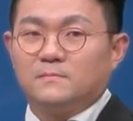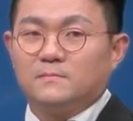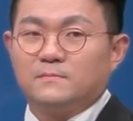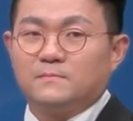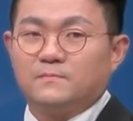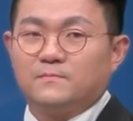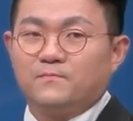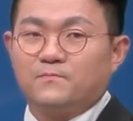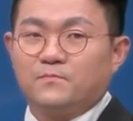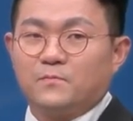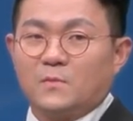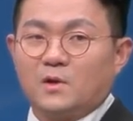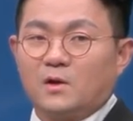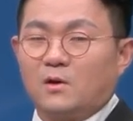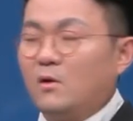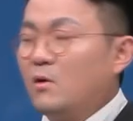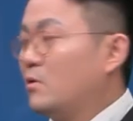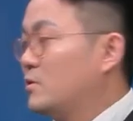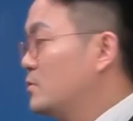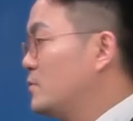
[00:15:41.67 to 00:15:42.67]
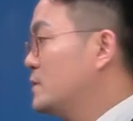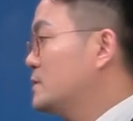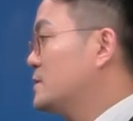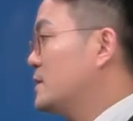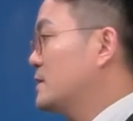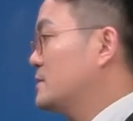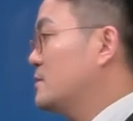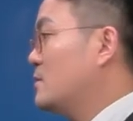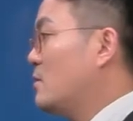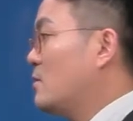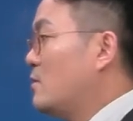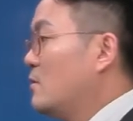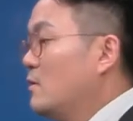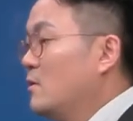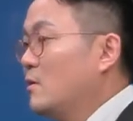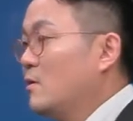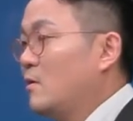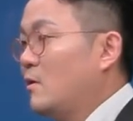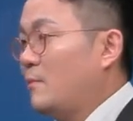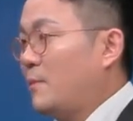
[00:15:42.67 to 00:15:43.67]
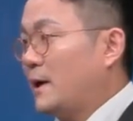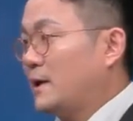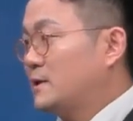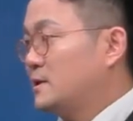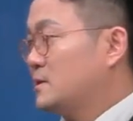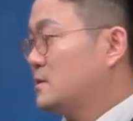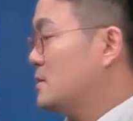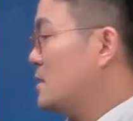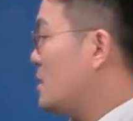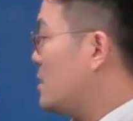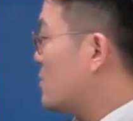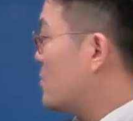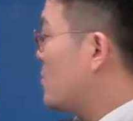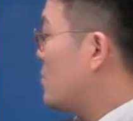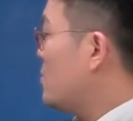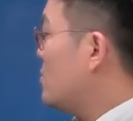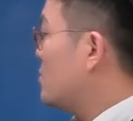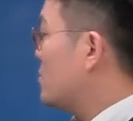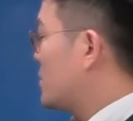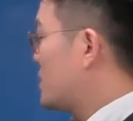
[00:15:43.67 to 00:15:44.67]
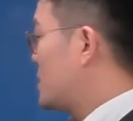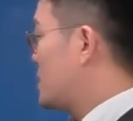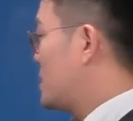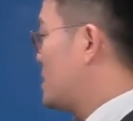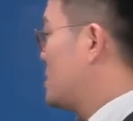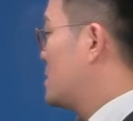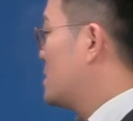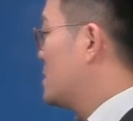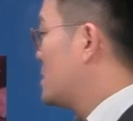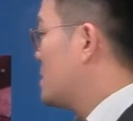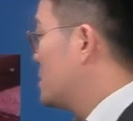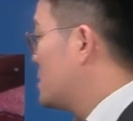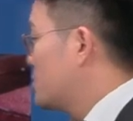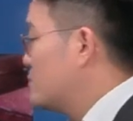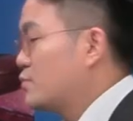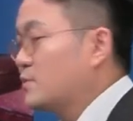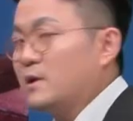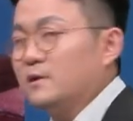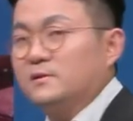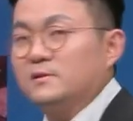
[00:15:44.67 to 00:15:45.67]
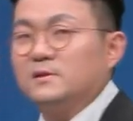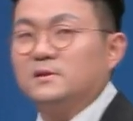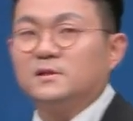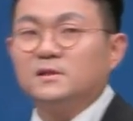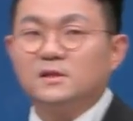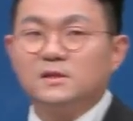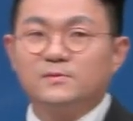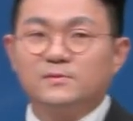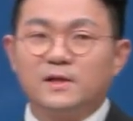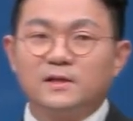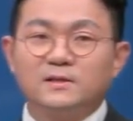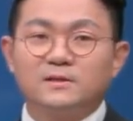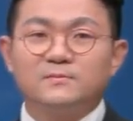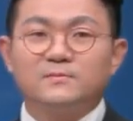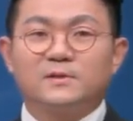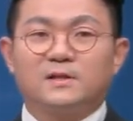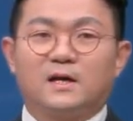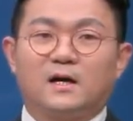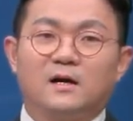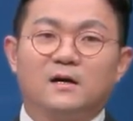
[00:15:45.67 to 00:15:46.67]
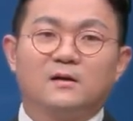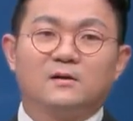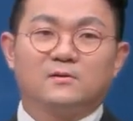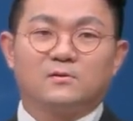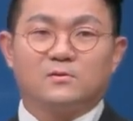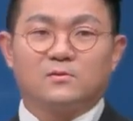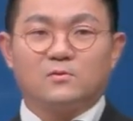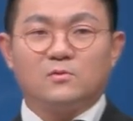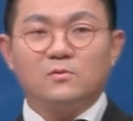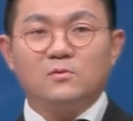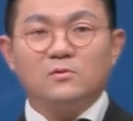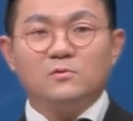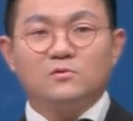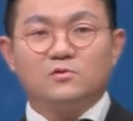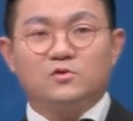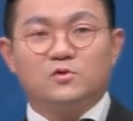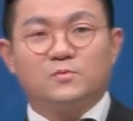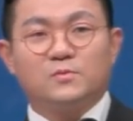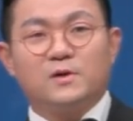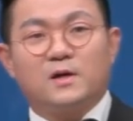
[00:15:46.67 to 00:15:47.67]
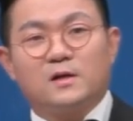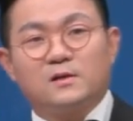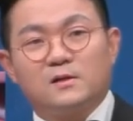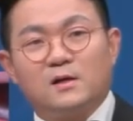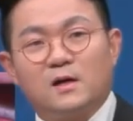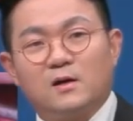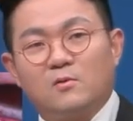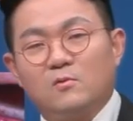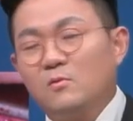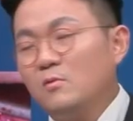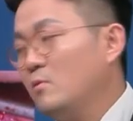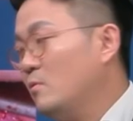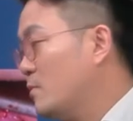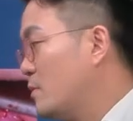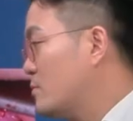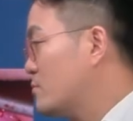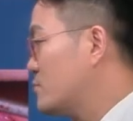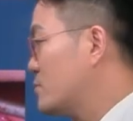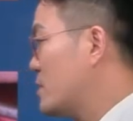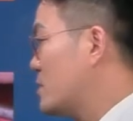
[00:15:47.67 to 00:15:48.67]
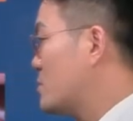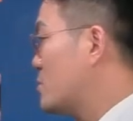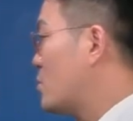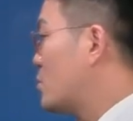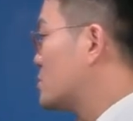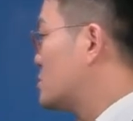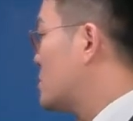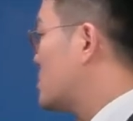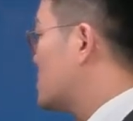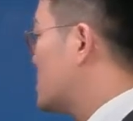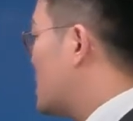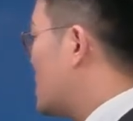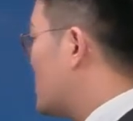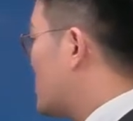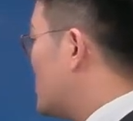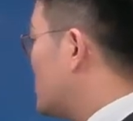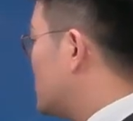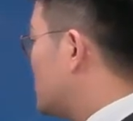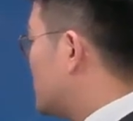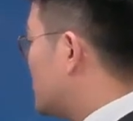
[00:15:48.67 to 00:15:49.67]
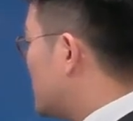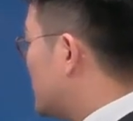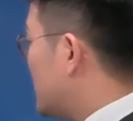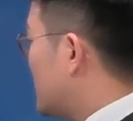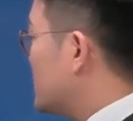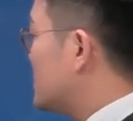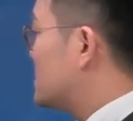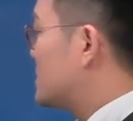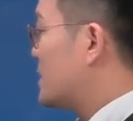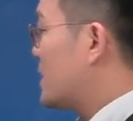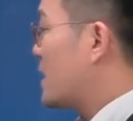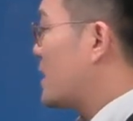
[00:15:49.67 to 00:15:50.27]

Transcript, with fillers: In this patient, extraction, implant placement, and GBR, and membrane was fixed and sutured.